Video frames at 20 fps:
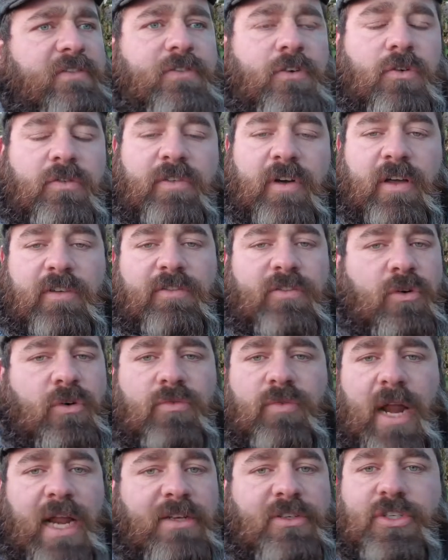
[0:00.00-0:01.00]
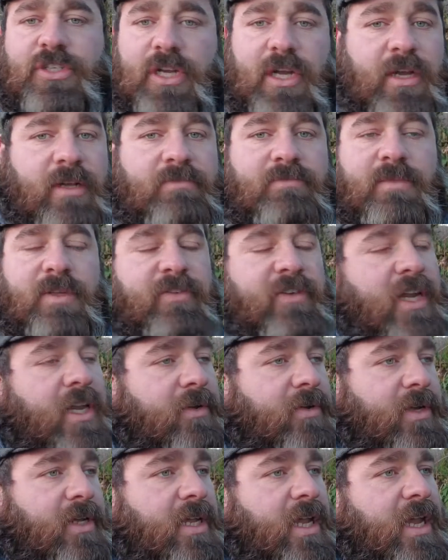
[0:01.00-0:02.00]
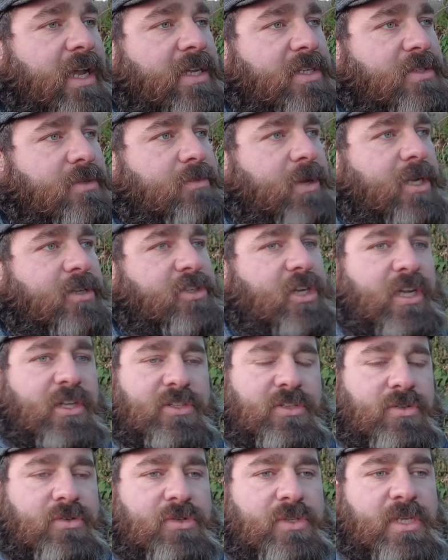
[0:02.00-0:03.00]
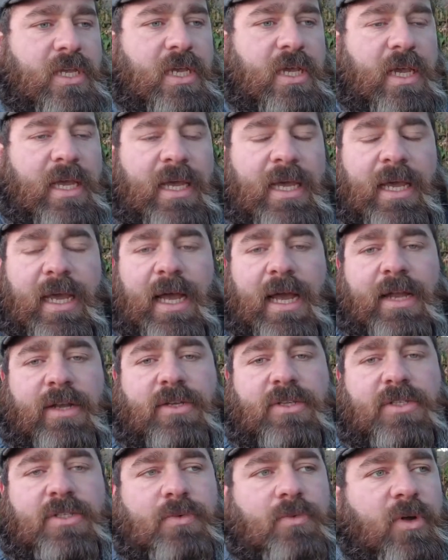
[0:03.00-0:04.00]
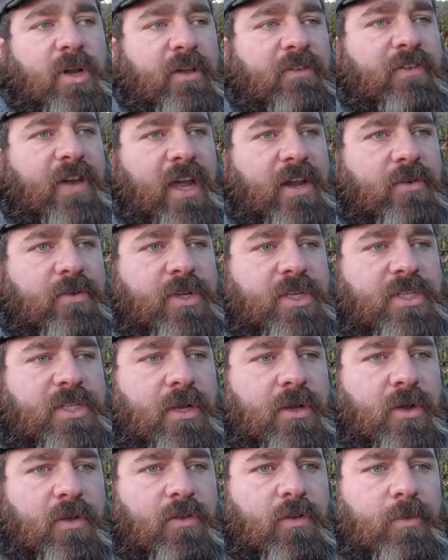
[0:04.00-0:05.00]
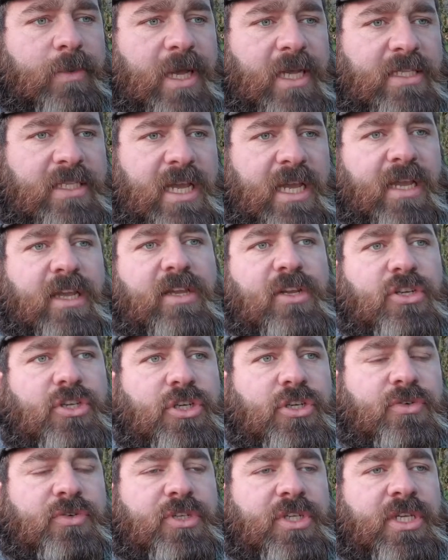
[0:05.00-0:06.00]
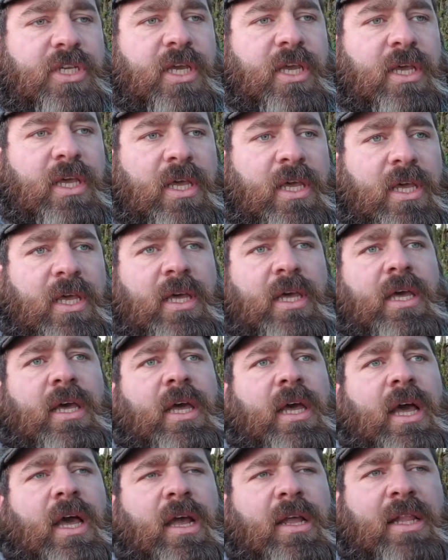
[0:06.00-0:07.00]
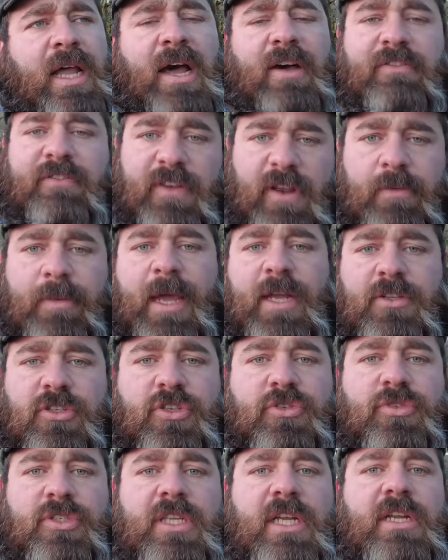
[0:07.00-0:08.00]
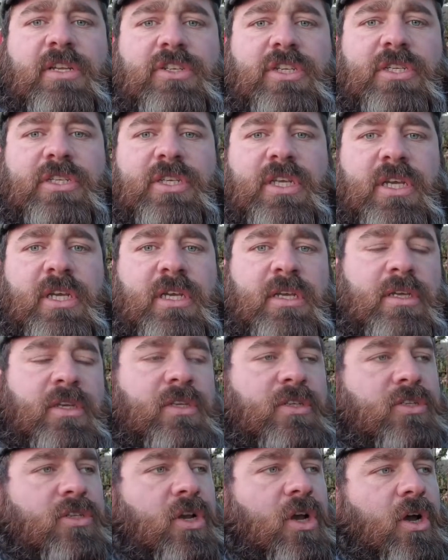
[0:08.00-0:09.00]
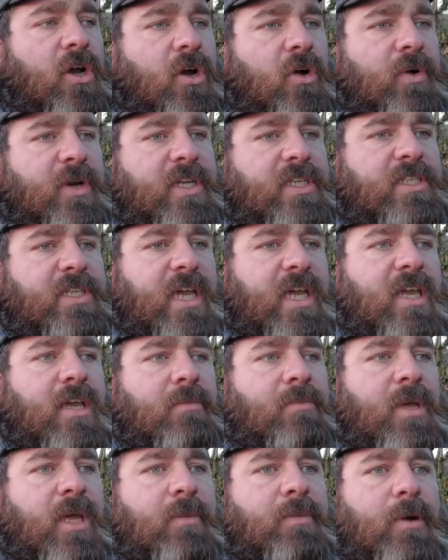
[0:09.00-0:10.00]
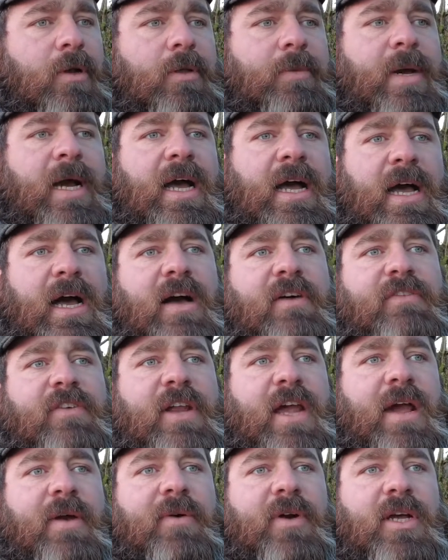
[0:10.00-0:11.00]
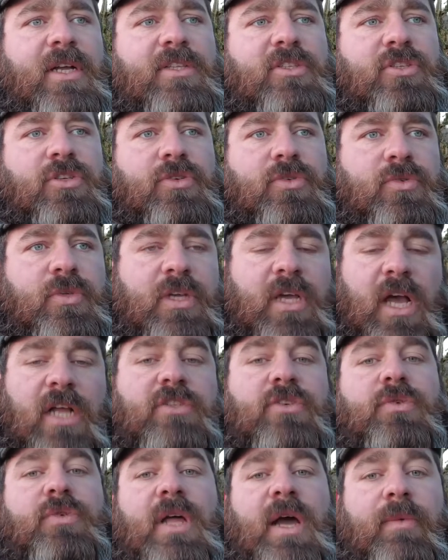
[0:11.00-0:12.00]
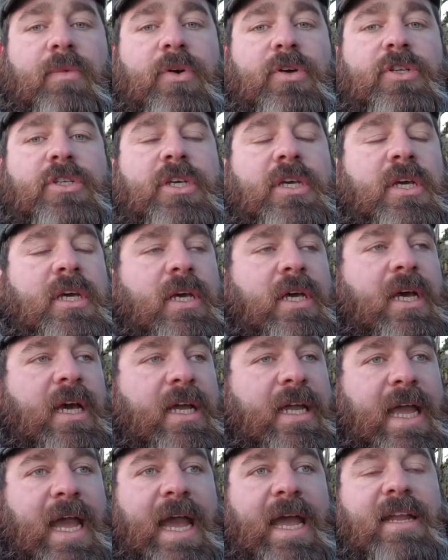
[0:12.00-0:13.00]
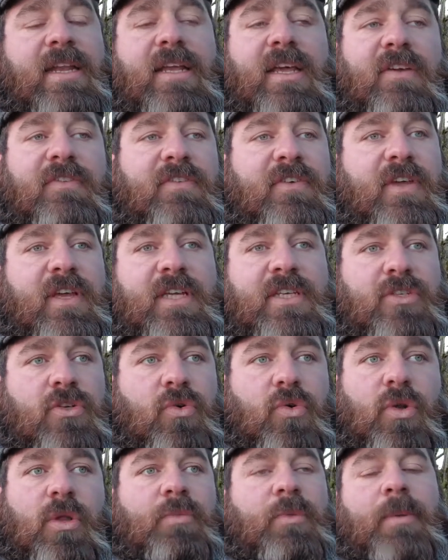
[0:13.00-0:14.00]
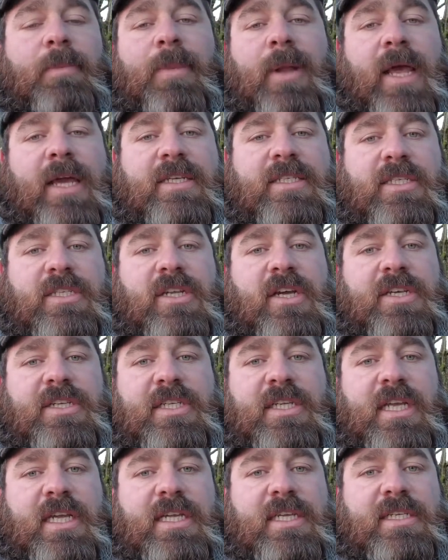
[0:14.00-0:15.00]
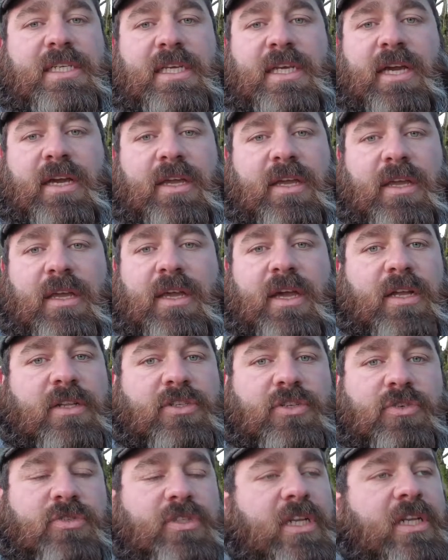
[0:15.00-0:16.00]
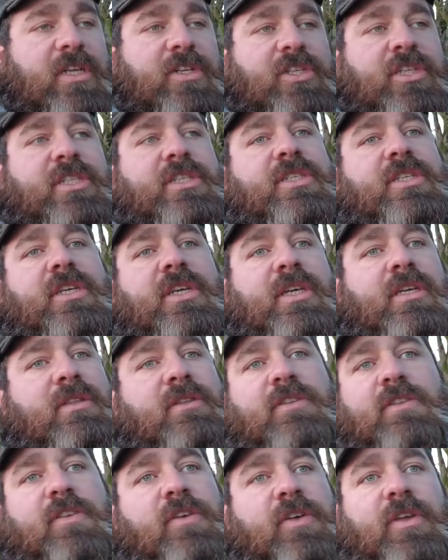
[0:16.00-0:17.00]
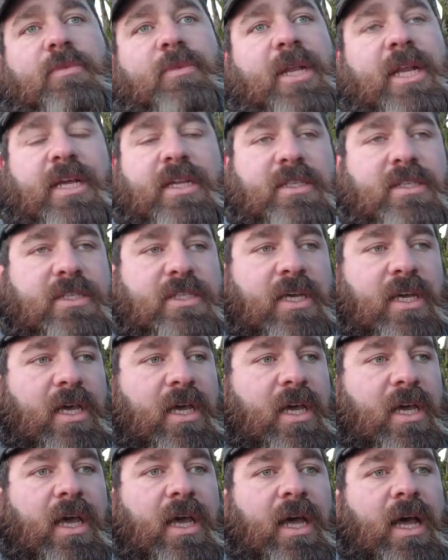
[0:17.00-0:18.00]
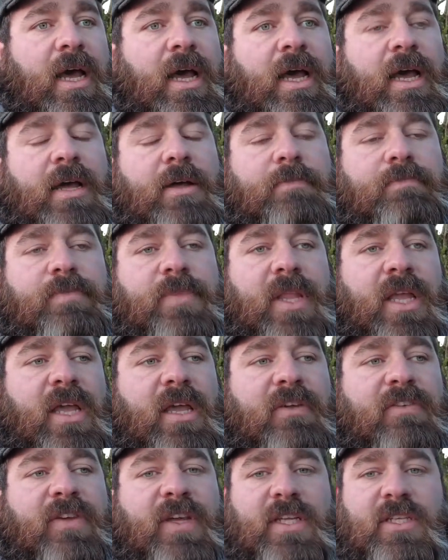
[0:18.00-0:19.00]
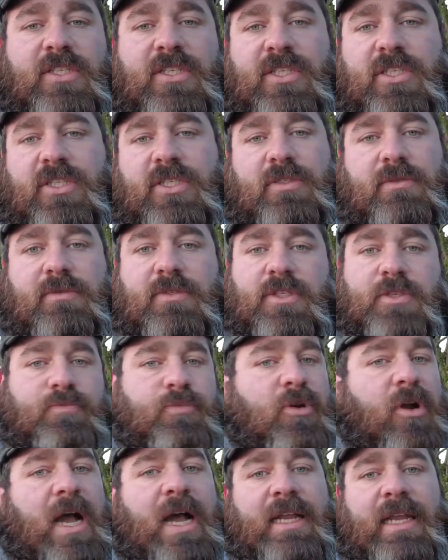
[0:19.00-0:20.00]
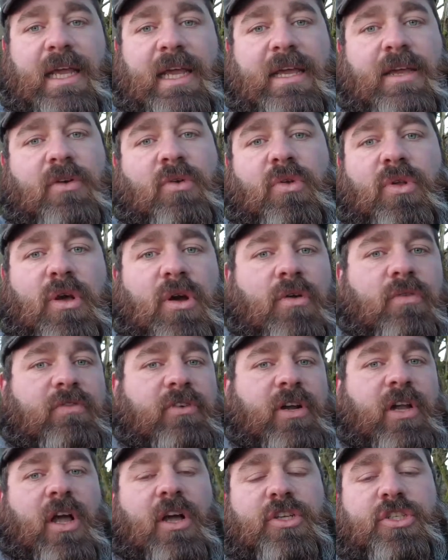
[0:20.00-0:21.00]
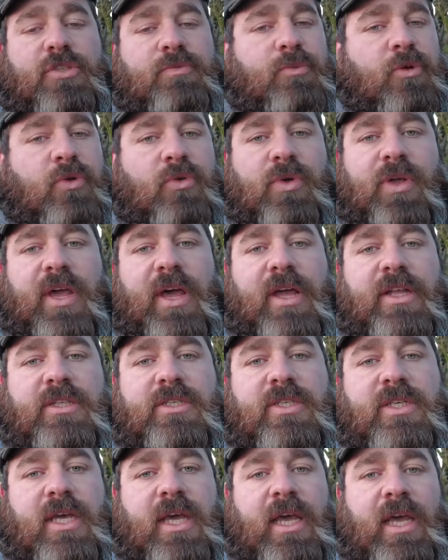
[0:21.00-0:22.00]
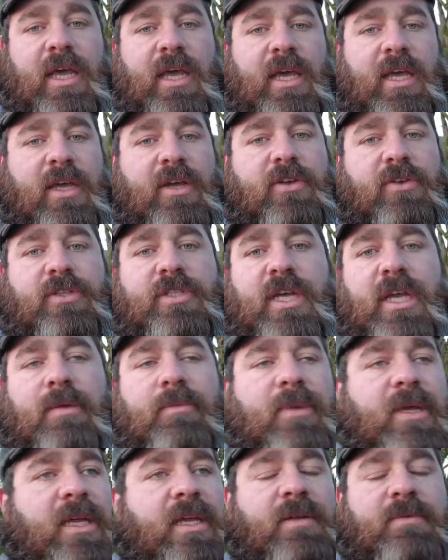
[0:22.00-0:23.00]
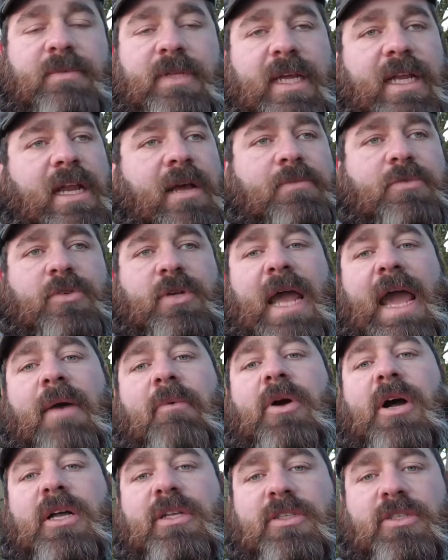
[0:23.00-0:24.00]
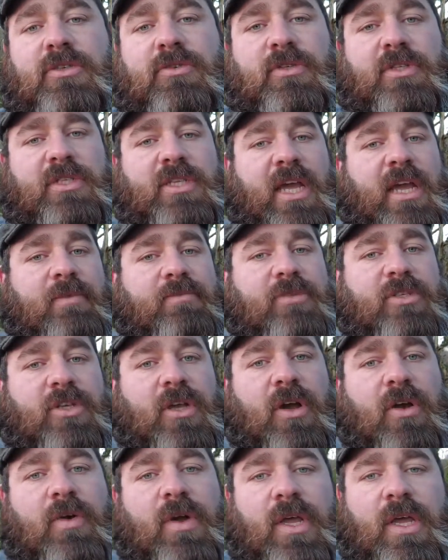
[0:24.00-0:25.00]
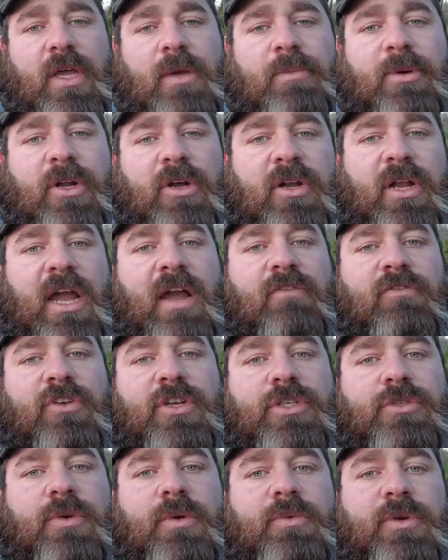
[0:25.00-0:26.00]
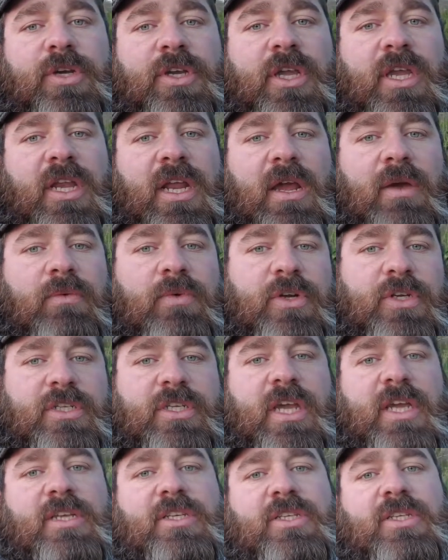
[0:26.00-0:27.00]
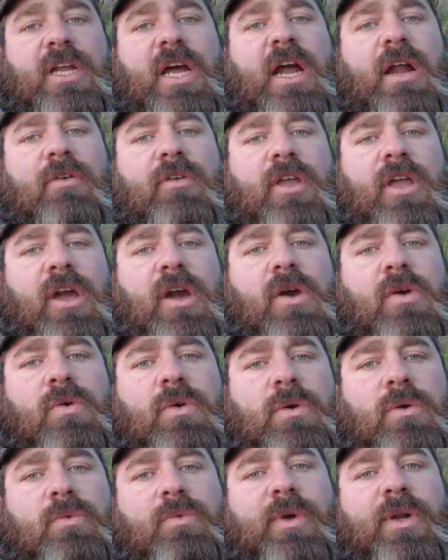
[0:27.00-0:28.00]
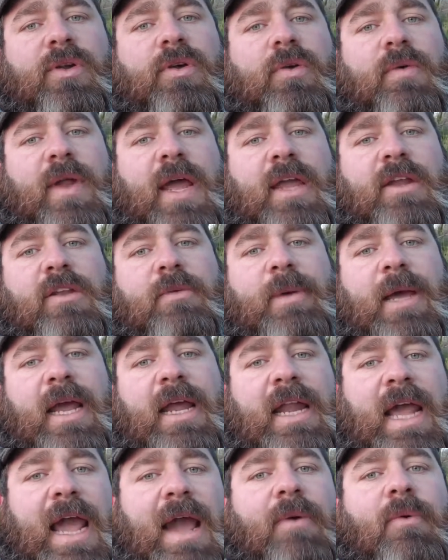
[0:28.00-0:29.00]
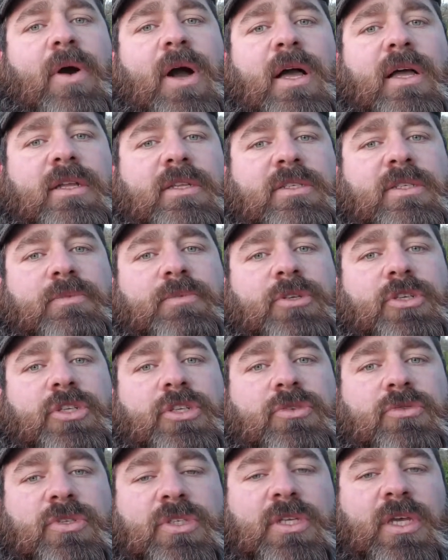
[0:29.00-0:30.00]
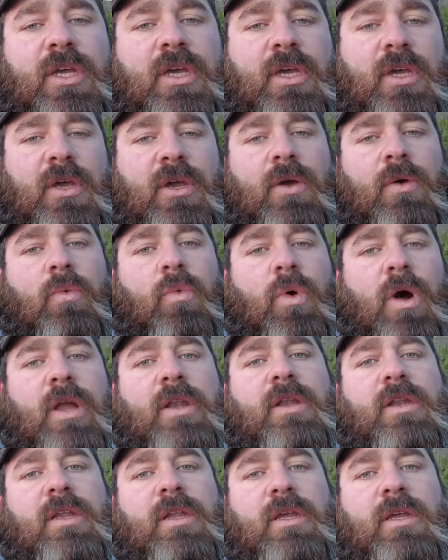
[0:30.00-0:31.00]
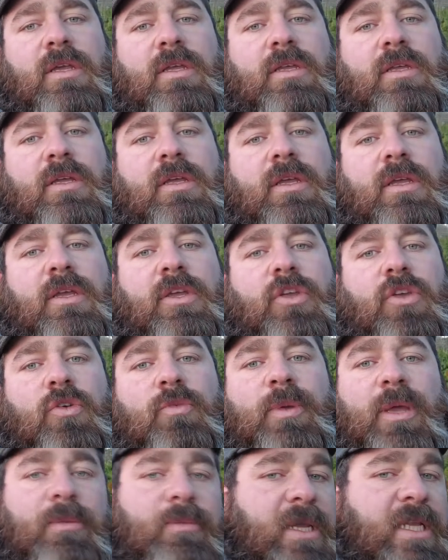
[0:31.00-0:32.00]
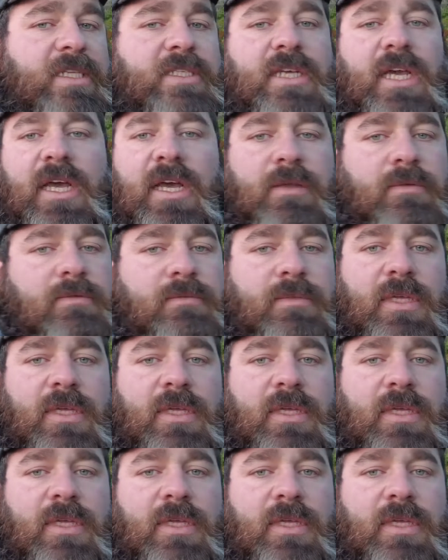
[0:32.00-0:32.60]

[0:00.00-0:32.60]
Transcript: 454 Rancher, if anyone cares about chainsaws. And what I found was I'm going through about a tank of juice and that'll fill about 2 stillages. So, and it's taking me probably about half an hour to cut all that wood. Again, if it's all in one place, it's nice and easy. I can cut 2 stillages in 30 minutes. If it's sporadic all over a lot of small cuts, it could take me nearly up to an hour to do the same. So, but on average, we're working out worst case scenario, we're around about an hour to produce 1 cubic meter,